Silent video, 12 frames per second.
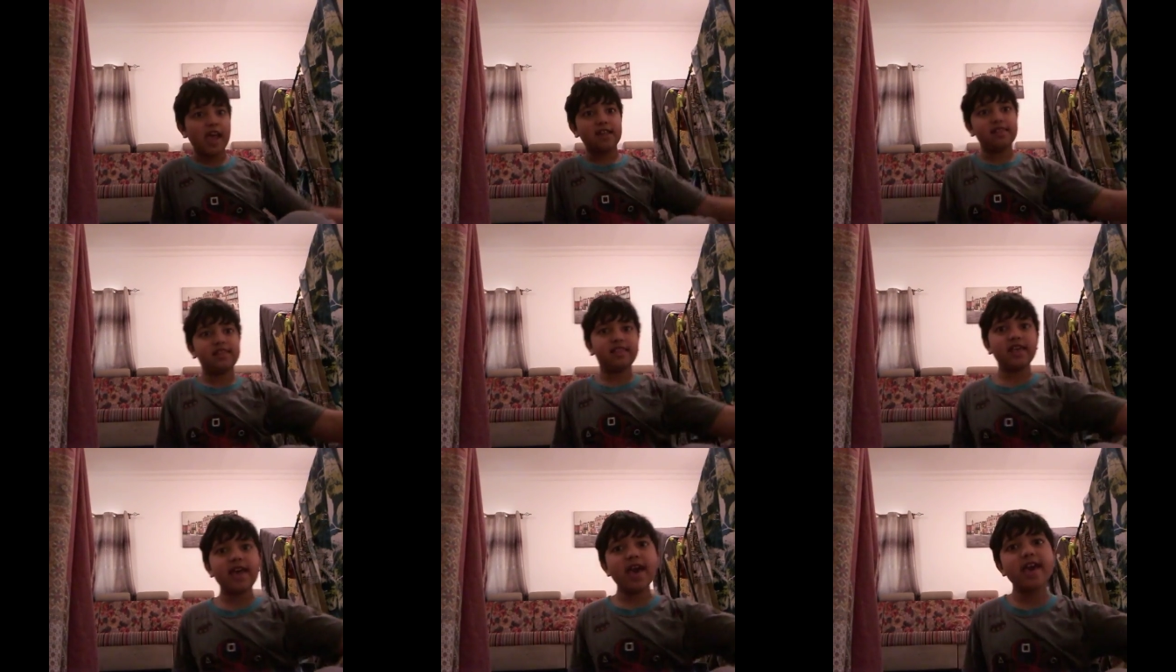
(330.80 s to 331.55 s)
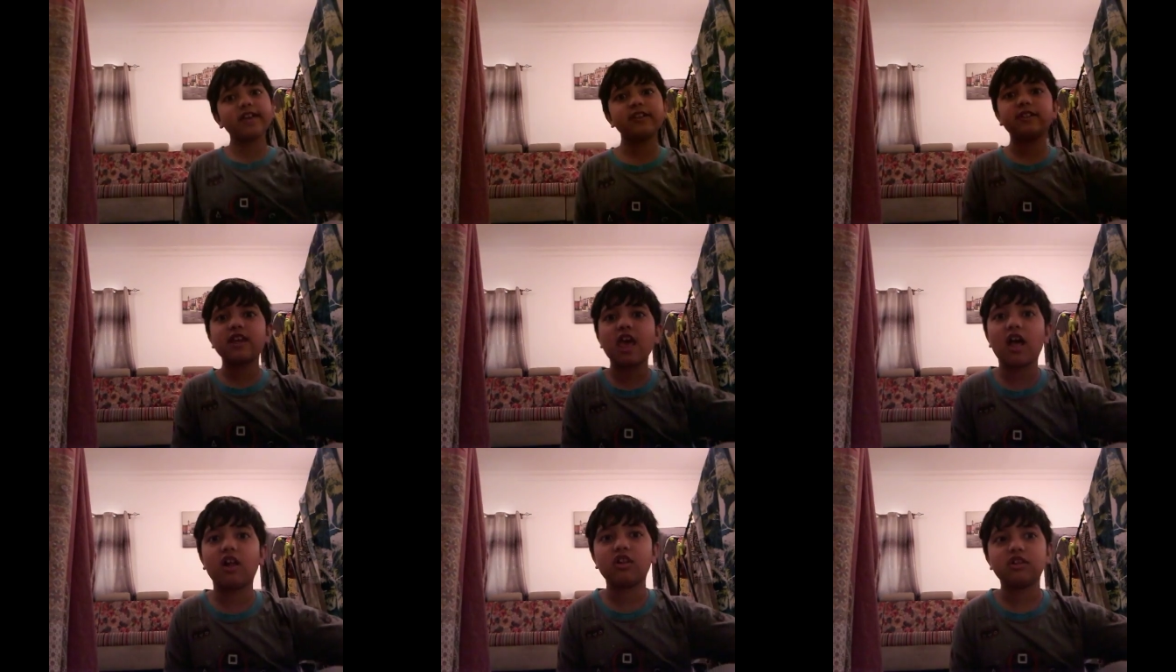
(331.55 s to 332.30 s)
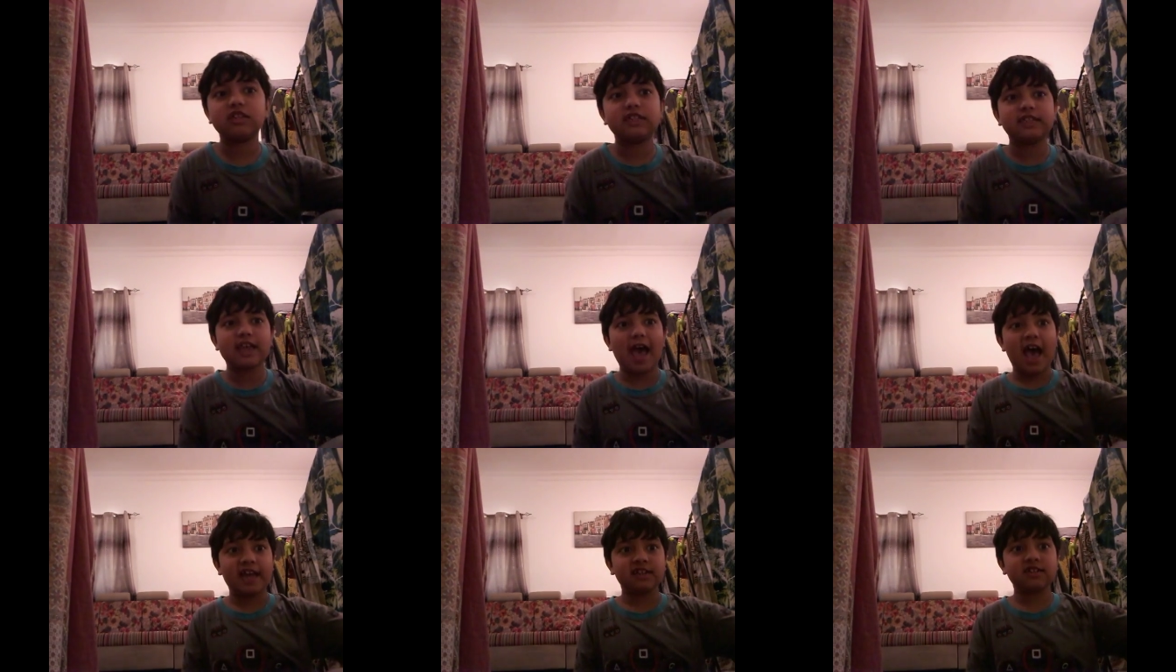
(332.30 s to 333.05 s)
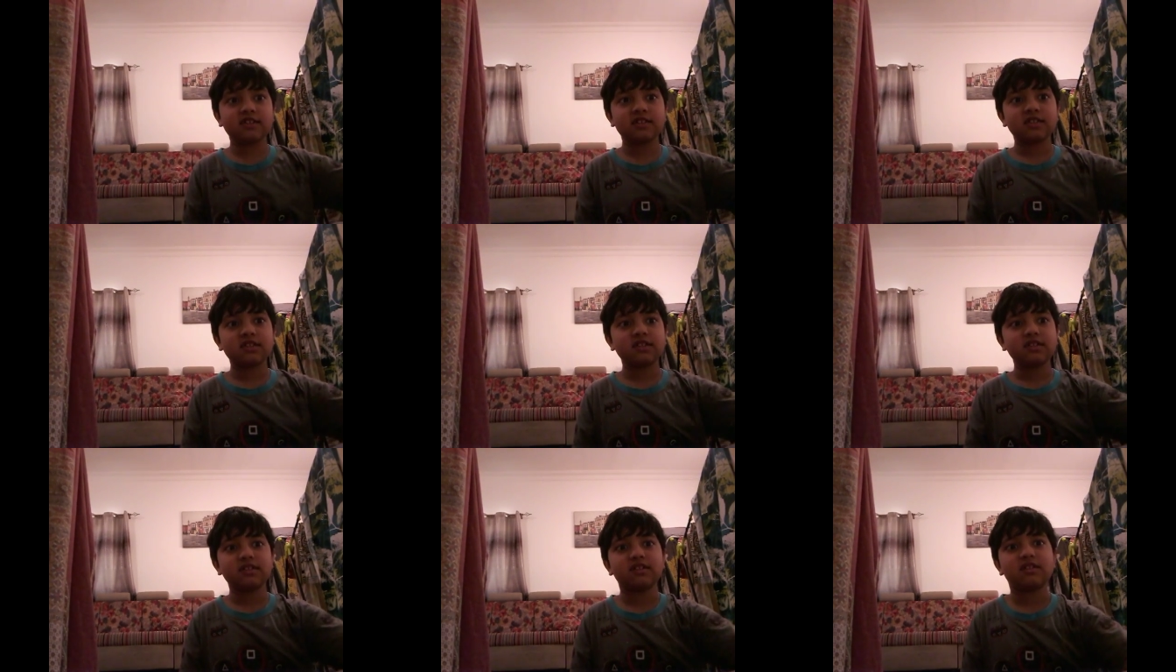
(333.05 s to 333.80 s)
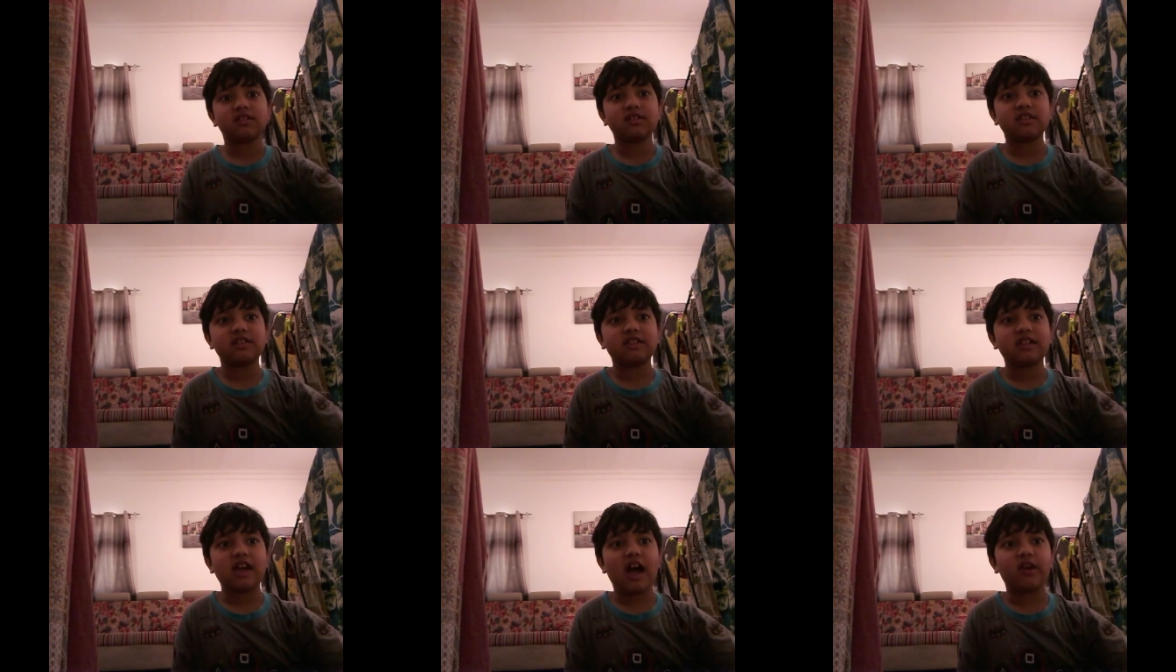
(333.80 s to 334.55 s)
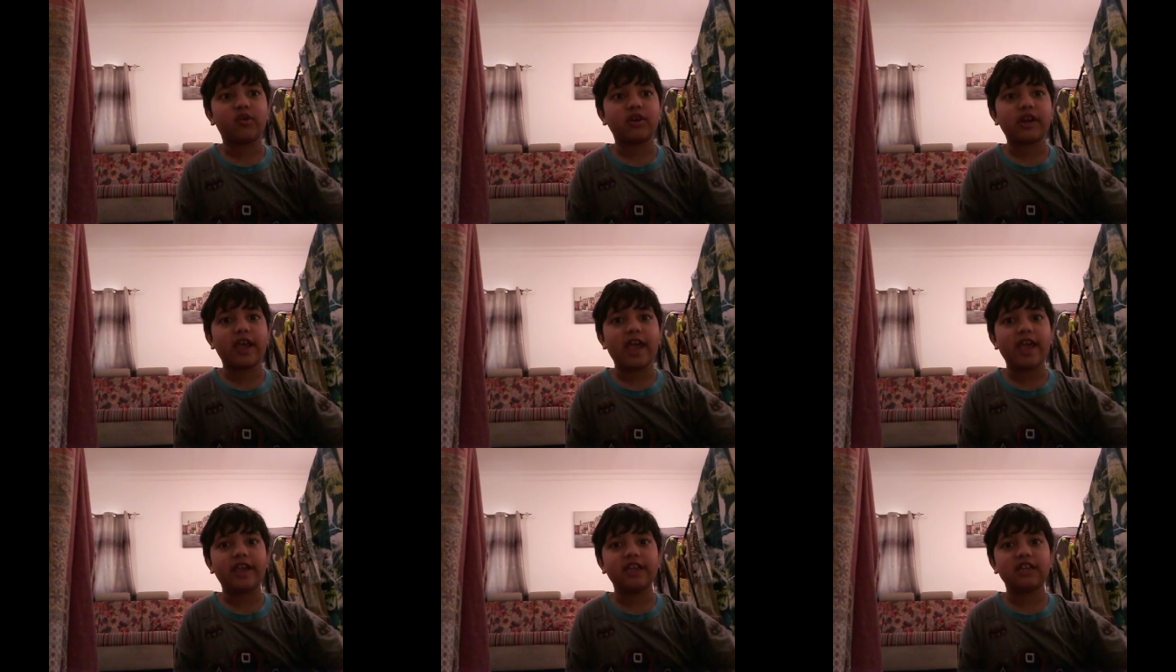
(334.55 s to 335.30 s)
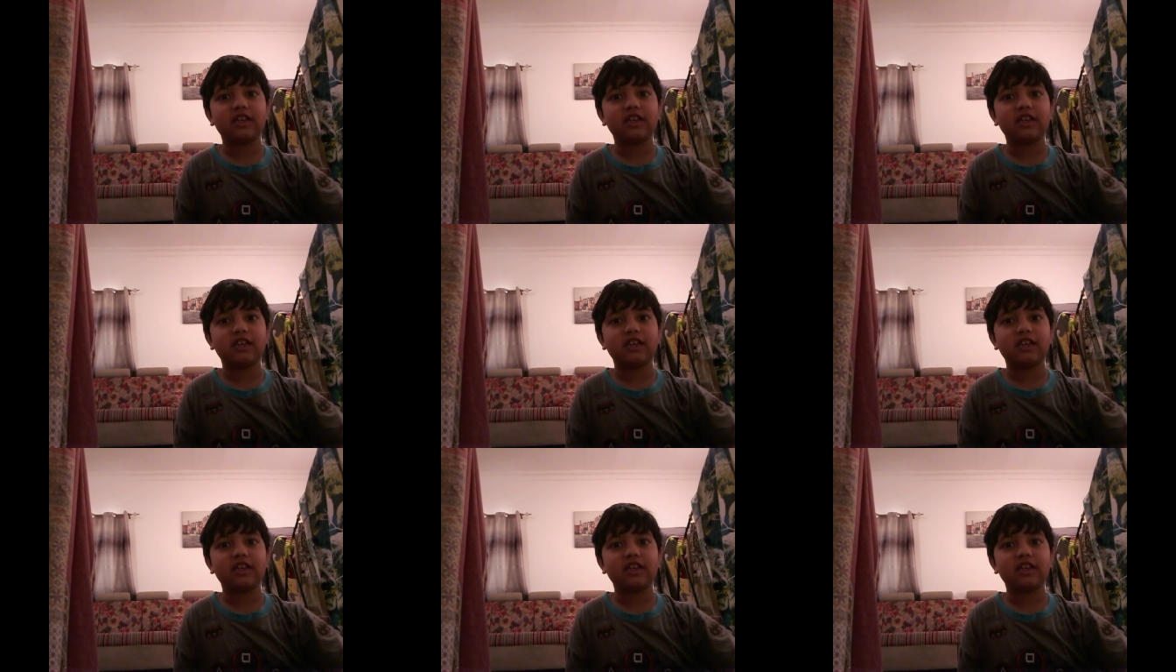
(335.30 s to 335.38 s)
and they tell that I got an A.